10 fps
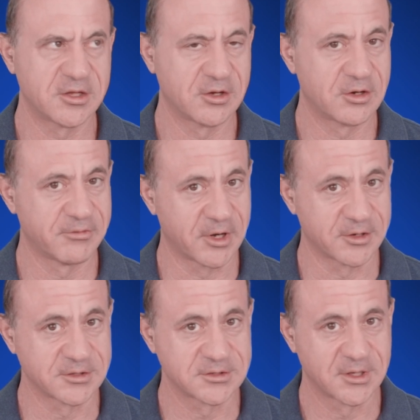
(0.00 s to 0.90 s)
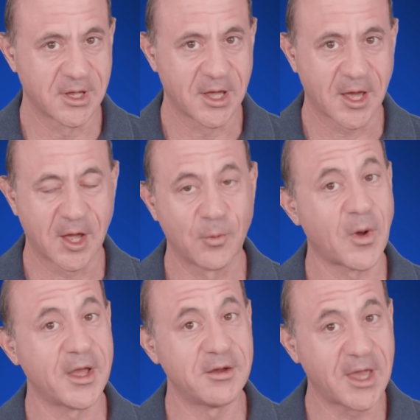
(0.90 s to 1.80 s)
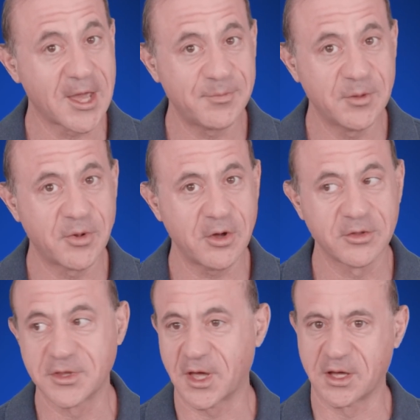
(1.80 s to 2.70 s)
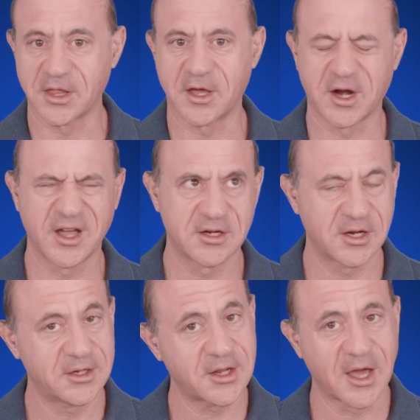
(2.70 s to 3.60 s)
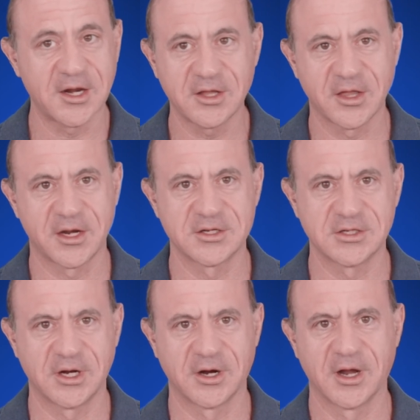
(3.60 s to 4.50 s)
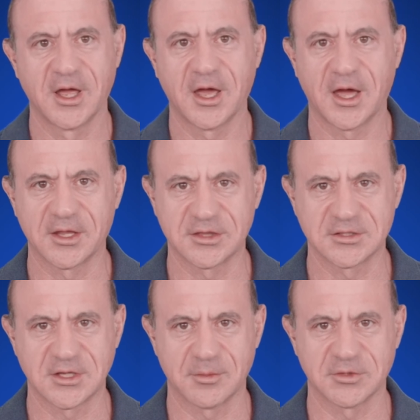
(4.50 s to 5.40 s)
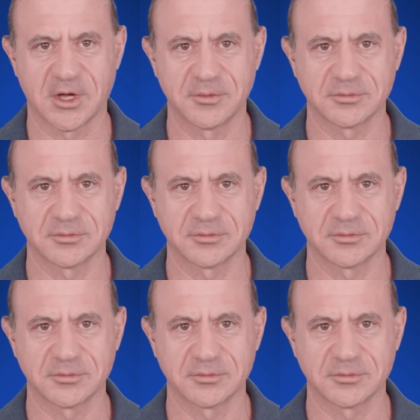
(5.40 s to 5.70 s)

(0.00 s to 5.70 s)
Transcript: careers and why you can't be both a cloud architect and a cloud engineer at the same time.